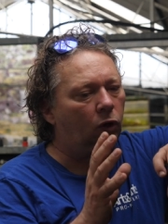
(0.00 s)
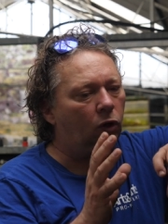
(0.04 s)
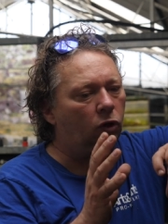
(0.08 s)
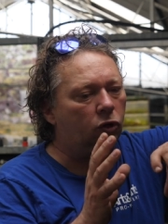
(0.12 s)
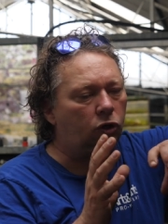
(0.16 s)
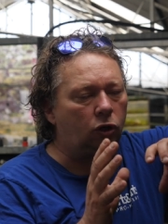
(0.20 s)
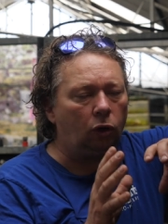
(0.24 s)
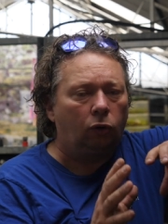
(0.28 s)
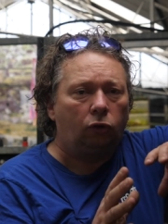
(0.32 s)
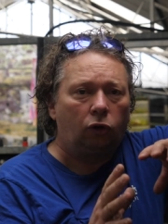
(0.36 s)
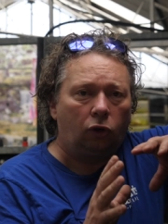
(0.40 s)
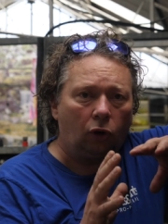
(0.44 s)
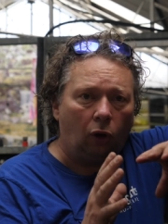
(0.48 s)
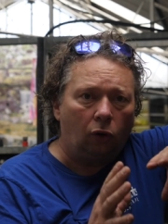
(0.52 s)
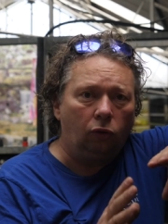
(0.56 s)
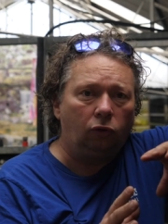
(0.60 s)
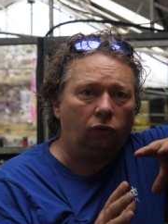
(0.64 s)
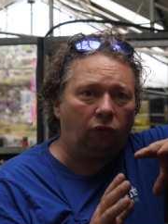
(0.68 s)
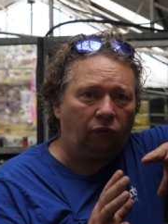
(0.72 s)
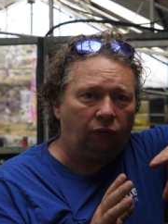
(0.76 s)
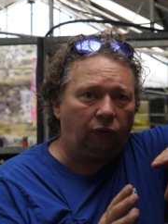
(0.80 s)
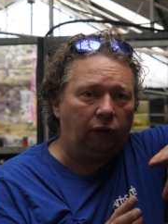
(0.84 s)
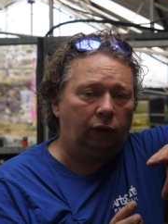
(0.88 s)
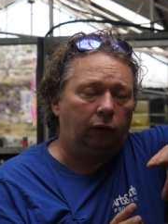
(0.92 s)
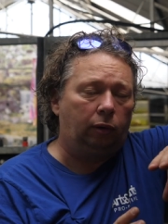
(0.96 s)
So
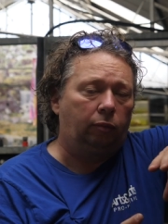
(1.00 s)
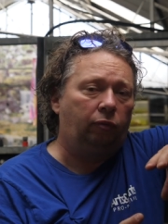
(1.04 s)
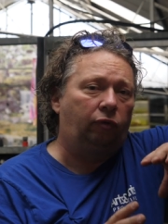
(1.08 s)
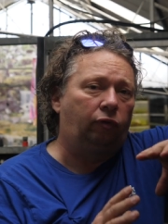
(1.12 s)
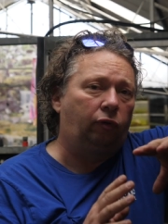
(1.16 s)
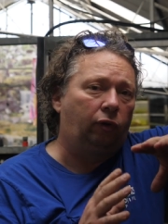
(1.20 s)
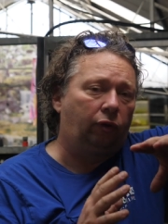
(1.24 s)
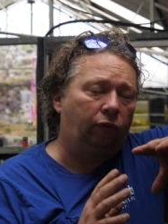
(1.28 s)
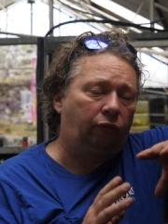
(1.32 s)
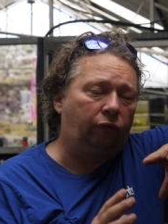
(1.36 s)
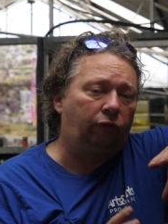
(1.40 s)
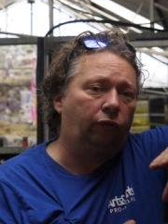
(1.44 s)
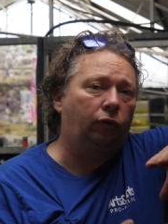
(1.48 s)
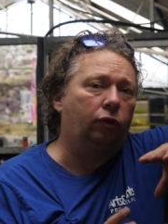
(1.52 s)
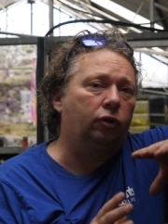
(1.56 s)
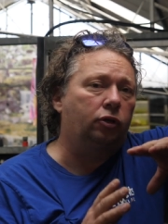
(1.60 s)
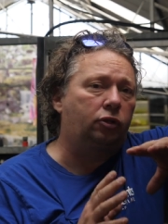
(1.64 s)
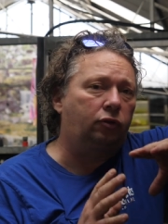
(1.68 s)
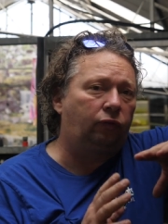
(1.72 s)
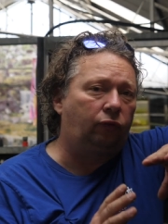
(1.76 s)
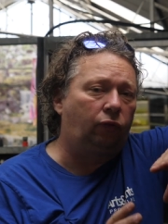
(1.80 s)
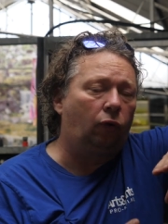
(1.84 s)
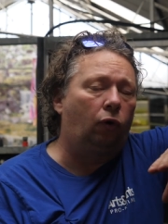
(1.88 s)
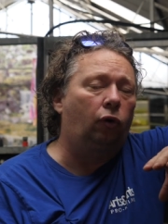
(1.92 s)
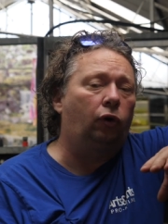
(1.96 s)
don't feed them. For the
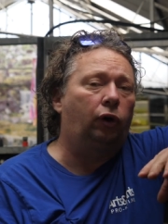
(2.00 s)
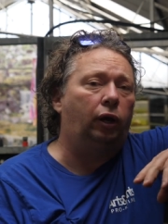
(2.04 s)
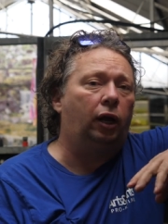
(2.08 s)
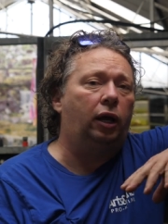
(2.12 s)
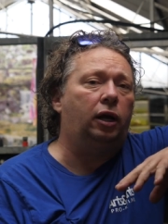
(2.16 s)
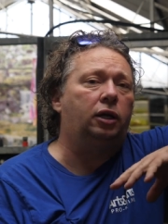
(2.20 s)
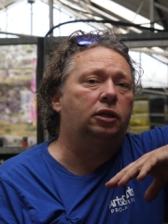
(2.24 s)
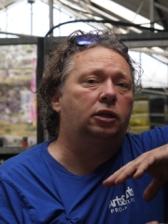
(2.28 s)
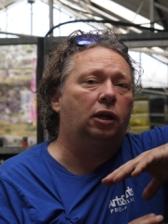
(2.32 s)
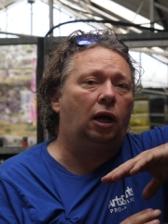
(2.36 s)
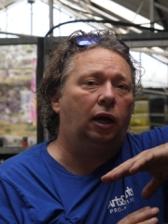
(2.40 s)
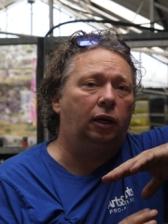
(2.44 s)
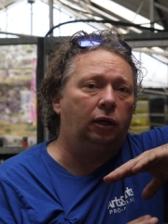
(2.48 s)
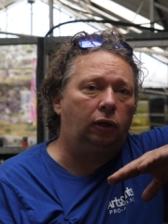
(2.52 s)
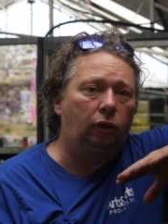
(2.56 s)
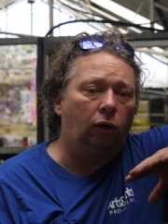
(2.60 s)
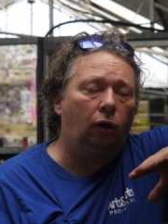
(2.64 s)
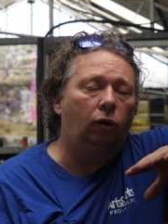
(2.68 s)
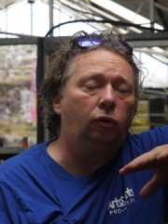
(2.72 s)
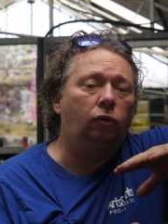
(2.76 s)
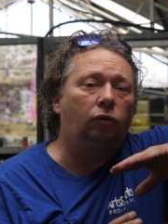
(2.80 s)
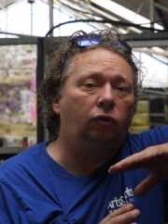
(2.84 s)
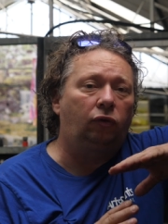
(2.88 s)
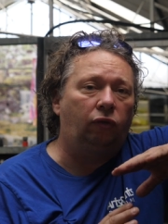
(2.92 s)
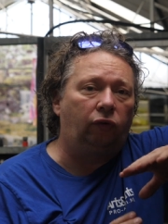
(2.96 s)
first 4 days, I
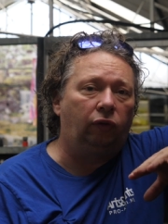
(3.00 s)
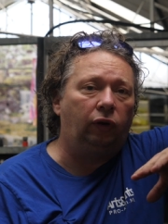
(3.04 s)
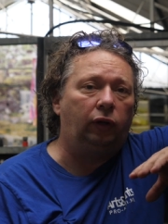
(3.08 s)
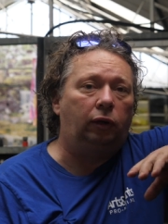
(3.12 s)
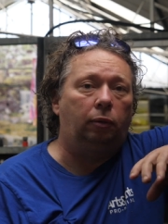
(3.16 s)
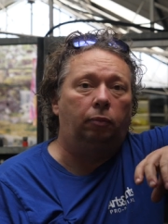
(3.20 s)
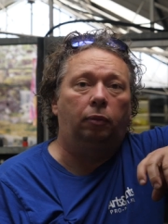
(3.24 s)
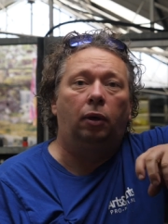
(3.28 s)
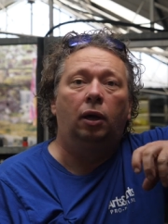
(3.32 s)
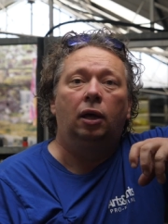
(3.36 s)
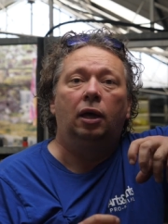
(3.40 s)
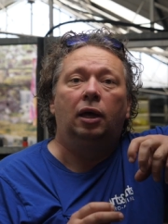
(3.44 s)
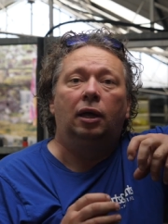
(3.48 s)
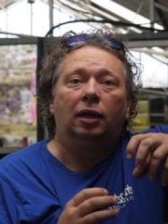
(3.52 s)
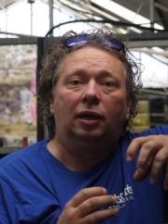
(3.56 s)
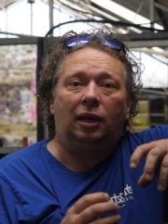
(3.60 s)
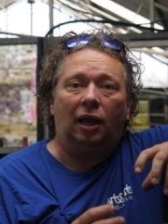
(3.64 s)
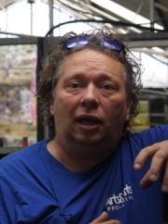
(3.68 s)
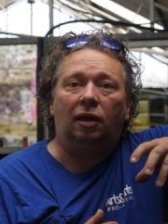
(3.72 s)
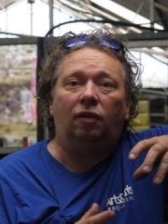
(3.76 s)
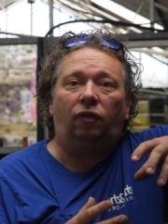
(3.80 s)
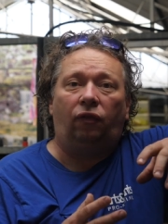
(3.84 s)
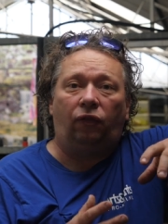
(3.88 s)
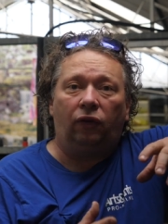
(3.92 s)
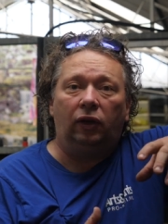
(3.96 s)
don't feed them.
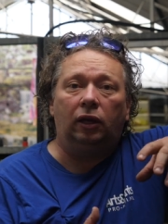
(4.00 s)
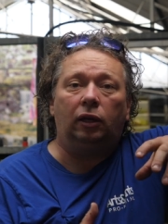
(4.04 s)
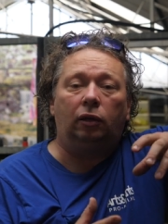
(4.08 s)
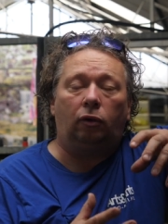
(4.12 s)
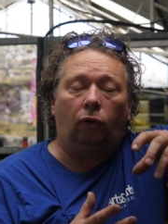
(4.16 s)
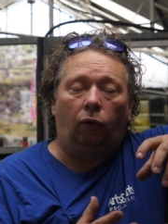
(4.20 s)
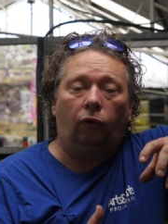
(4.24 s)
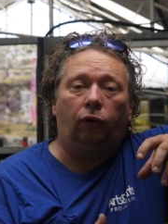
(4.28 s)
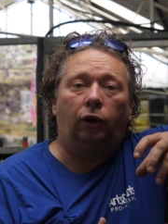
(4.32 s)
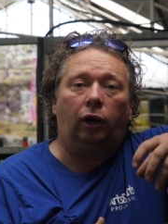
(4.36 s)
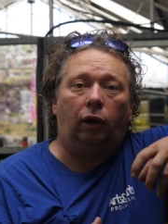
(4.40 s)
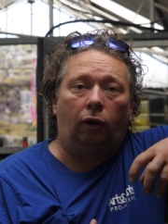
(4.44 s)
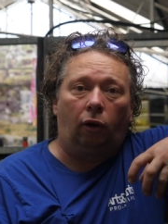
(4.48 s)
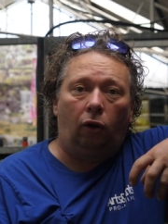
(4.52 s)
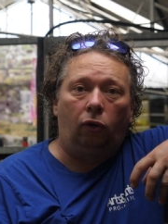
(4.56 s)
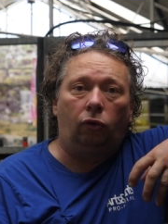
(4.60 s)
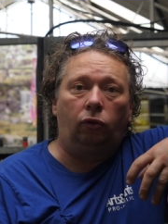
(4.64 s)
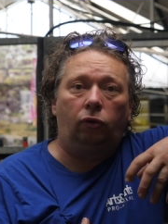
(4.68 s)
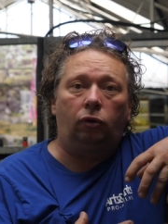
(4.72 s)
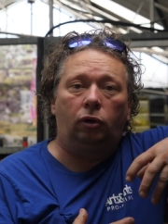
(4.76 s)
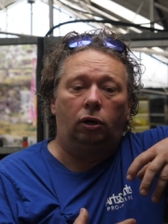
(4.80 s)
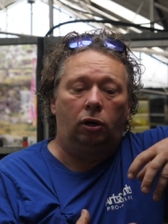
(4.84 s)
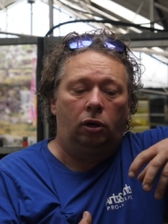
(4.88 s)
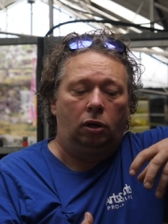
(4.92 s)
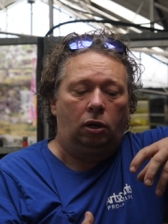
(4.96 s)
They feed on their
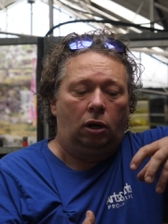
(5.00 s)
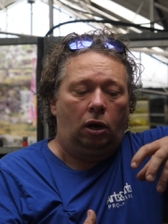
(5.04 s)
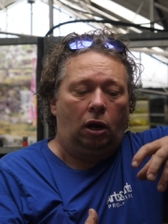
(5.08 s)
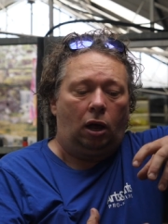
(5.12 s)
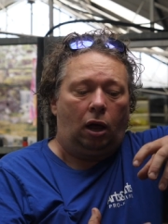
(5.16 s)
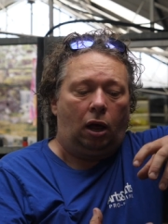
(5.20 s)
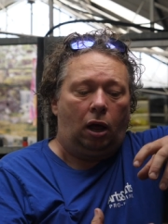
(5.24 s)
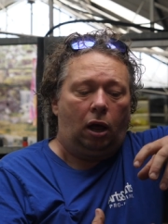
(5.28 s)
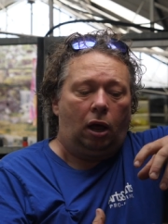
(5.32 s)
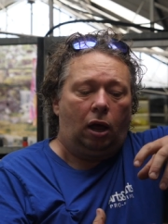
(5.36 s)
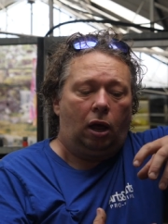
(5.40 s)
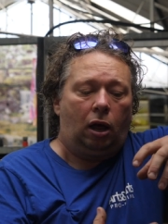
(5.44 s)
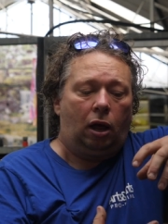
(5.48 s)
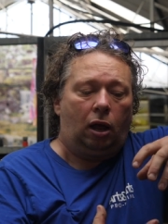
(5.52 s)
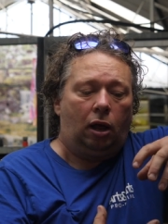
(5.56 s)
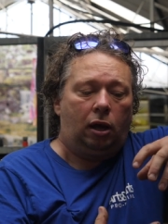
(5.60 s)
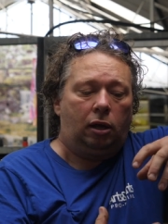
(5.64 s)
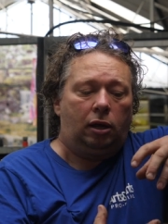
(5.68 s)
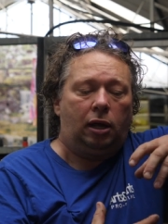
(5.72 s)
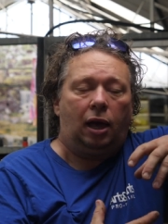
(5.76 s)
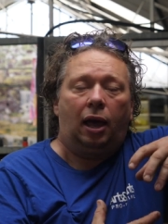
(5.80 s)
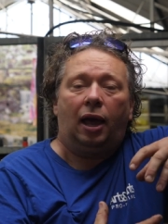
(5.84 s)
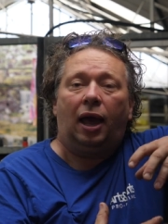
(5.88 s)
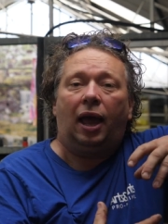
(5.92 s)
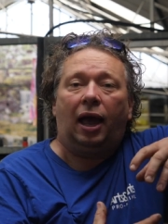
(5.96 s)
own
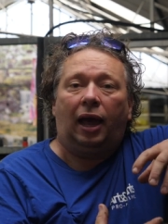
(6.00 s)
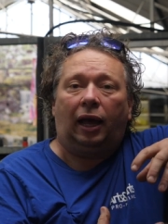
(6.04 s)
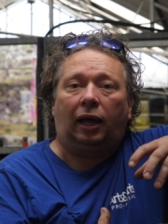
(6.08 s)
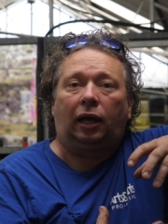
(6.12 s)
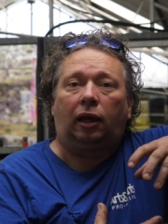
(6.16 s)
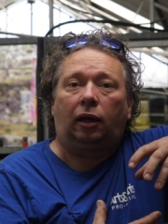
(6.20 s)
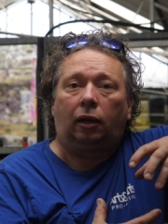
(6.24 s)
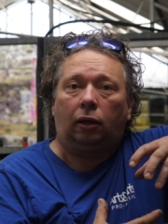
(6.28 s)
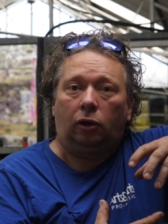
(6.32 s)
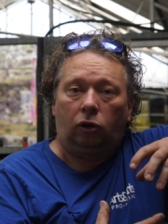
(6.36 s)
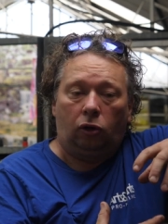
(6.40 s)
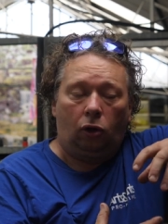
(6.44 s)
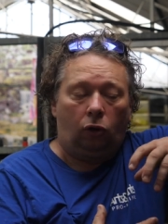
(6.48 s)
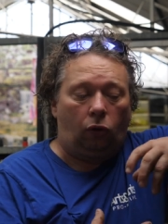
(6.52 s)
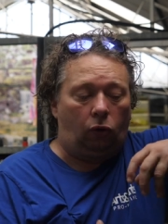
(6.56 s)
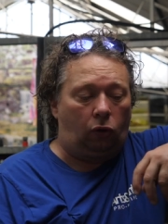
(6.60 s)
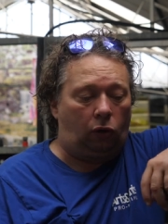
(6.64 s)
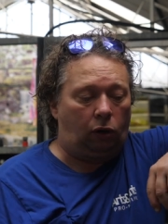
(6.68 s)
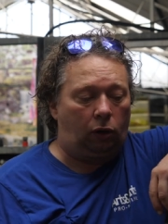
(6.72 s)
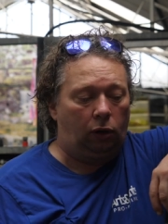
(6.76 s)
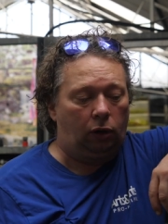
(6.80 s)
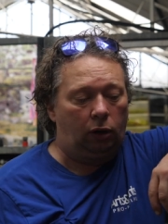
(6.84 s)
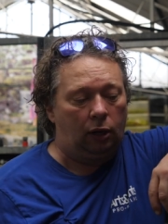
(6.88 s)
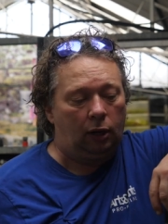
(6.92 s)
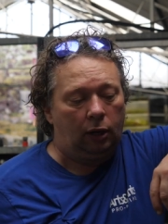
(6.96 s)
egg
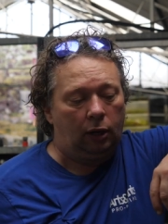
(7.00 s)
yolk.